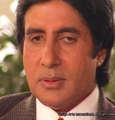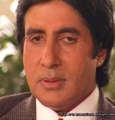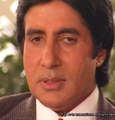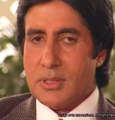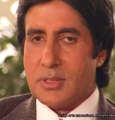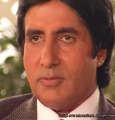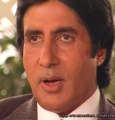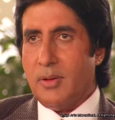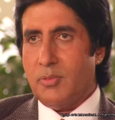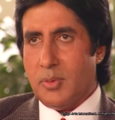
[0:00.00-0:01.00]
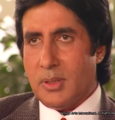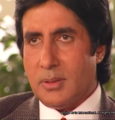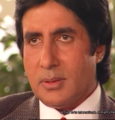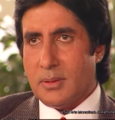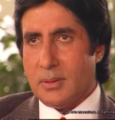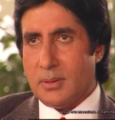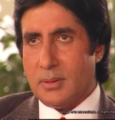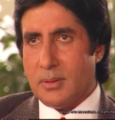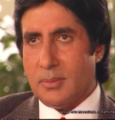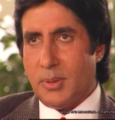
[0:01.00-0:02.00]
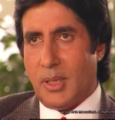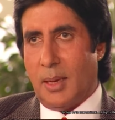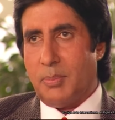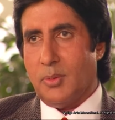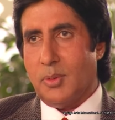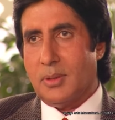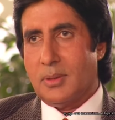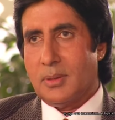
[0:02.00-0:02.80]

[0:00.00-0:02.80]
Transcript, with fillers: and survive with and uh, be happy with.